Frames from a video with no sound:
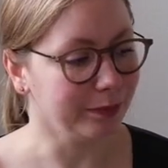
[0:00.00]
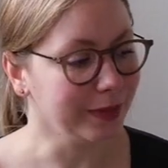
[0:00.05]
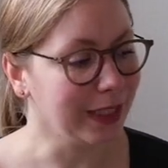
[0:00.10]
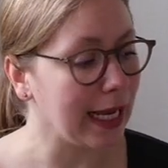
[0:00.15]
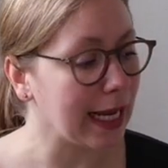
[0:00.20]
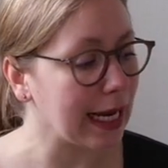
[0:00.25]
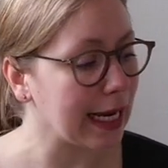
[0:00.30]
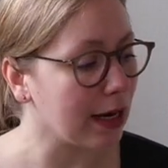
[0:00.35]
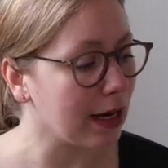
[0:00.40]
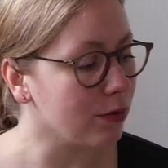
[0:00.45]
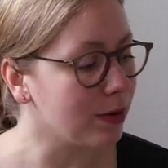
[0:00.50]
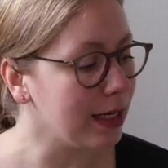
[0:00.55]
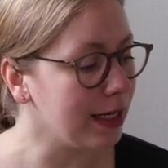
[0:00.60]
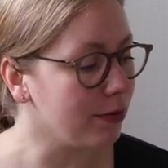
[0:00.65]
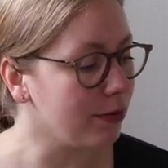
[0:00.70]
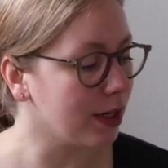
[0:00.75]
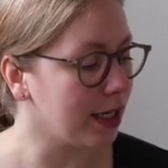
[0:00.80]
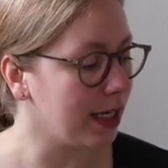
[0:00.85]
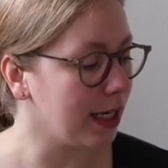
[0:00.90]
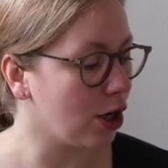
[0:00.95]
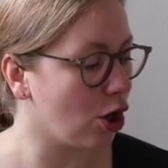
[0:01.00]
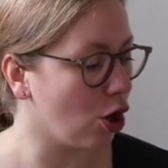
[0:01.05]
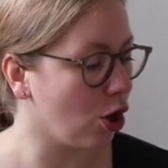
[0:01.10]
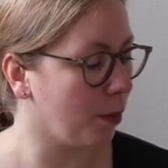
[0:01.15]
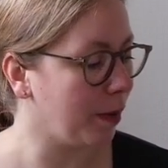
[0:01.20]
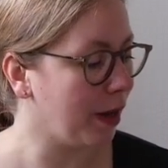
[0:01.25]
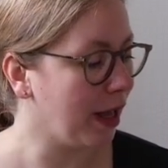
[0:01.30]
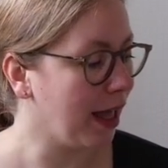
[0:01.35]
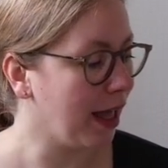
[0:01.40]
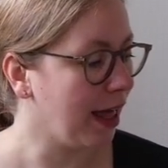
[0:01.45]
And I really, really
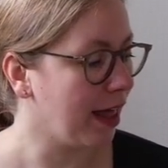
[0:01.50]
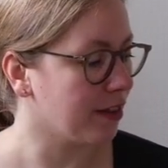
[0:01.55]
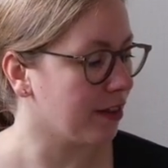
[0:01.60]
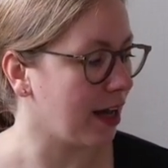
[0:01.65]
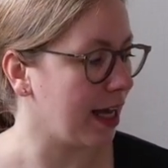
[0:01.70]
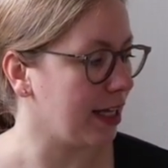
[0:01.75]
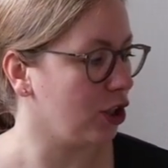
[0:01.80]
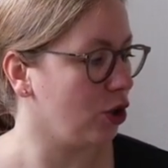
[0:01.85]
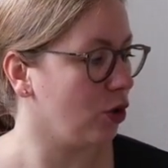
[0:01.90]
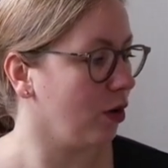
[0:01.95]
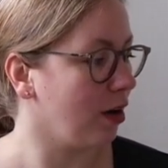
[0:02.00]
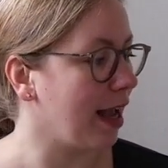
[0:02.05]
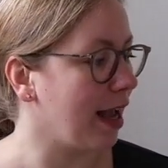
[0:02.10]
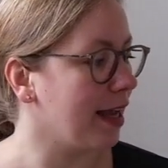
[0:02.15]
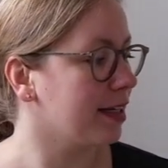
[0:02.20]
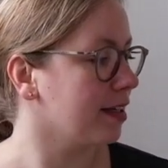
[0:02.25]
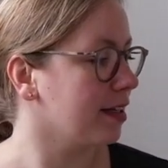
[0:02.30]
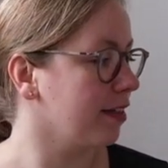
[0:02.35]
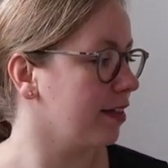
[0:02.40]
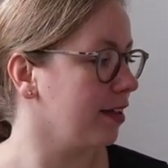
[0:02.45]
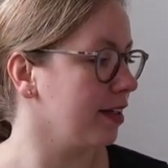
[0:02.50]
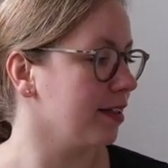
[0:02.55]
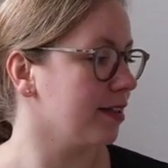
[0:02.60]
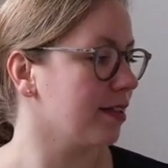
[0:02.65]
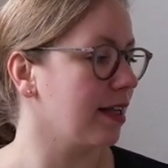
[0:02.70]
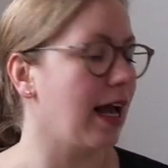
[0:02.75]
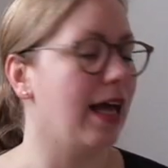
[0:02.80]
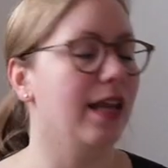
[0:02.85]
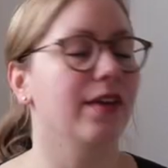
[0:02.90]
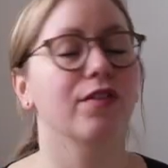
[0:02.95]
hope that you liked this
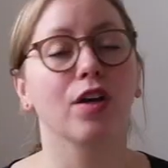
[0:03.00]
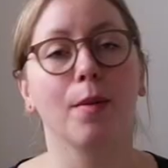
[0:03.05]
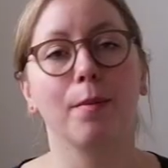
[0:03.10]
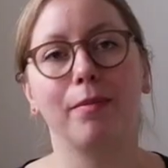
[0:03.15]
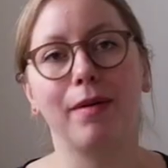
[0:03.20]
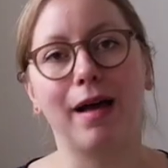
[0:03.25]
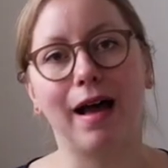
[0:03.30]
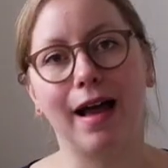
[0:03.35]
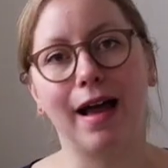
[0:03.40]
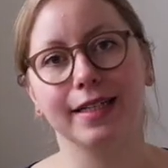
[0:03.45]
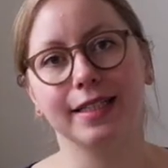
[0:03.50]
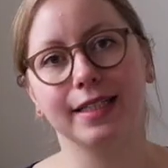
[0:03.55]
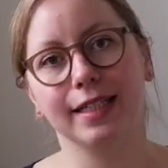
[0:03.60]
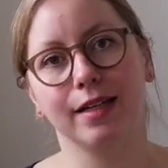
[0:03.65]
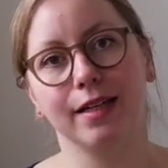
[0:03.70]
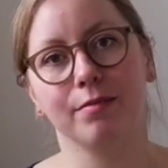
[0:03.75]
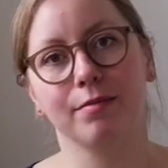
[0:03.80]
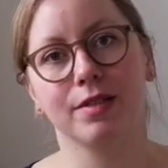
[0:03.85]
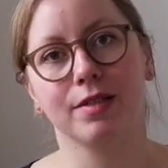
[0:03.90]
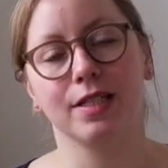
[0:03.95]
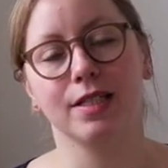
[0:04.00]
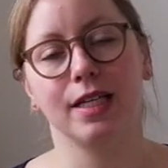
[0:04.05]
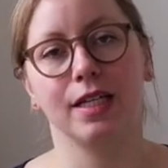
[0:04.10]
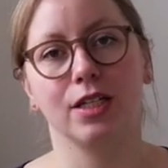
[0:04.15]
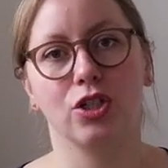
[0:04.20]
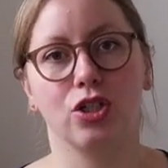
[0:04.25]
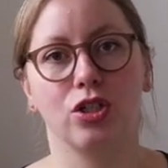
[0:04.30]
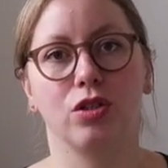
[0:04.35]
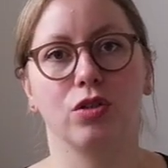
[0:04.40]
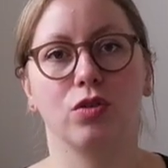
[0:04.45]
kind of combined glimpse
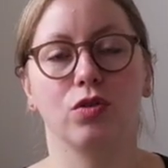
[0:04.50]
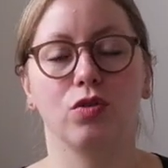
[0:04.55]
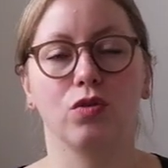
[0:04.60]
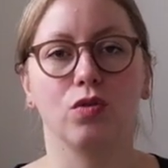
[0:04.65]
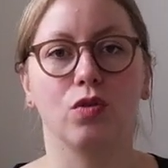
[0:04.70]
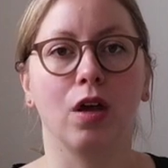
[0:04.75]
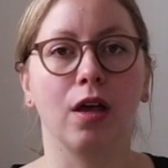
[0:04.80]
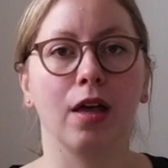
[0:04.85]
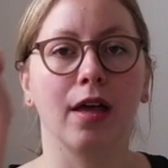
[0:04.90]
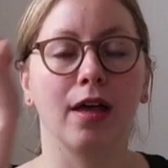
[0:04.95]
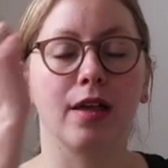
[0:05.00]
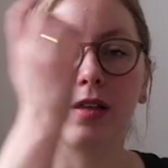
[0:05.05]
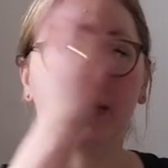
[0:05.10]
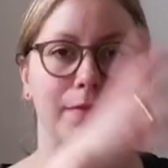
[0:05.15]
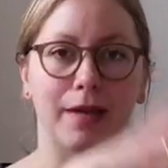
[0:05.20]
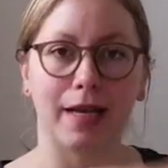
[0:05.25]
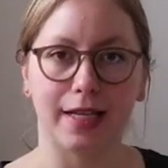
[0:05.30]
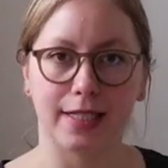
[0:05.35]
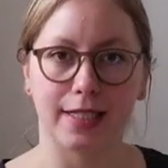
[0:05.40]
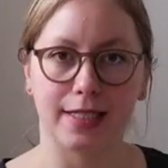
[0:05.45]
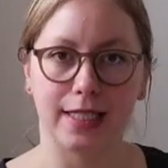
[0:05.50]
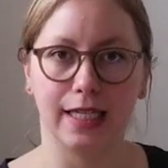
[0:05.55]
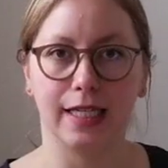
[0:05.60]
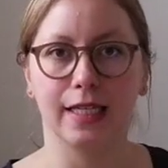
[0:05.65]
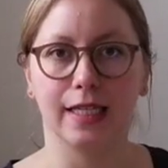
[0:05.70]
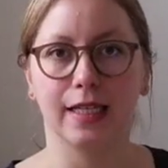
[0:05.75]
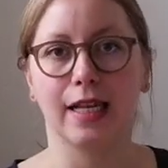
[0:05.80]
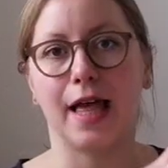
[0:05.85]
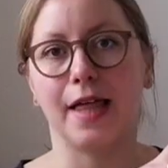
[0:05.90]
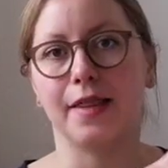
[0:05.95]
into the
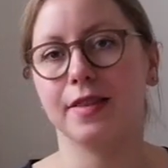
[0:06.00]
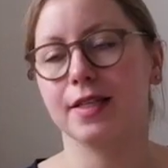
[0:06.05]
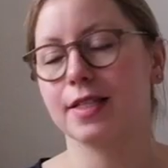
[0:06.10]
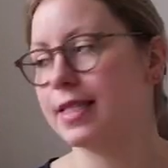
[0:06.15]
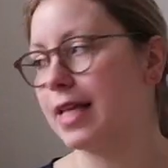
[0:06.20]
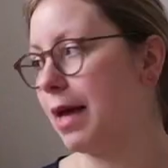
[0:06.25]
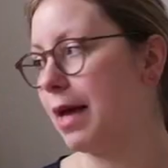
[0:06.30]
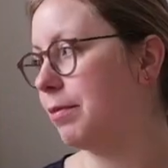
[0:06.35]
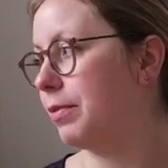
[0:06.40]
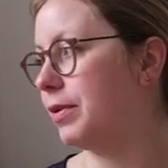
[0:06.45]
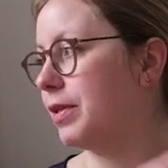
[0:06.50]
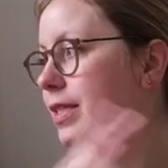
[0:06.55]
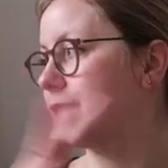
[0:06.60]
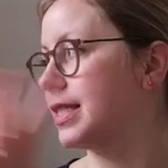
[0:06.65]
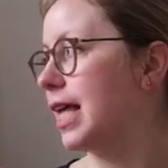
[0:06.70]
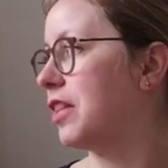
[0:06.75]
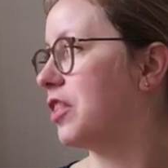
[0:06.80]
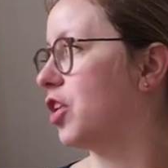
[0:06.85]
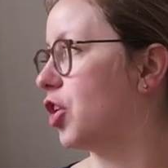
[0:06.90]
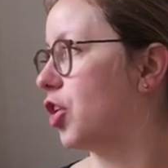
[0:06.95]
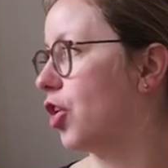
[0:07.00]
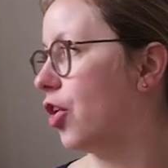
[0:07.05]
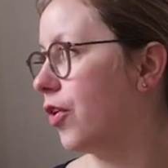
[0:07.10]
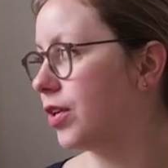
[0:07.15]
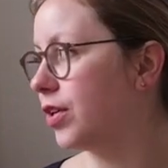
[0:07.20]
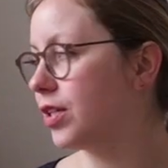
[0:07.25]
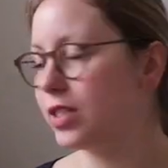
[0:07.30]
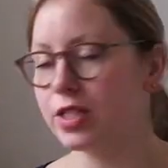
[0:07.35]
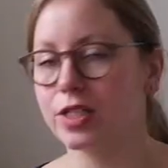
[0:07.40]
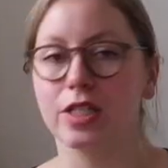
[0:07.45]
magazine and the samples and the
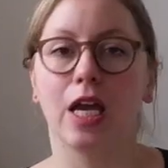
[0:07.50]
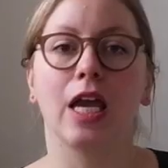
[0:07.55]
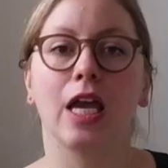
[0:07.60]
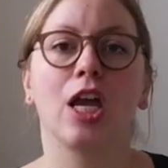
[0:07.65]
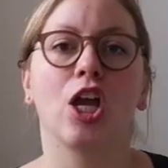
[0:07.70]
yarns.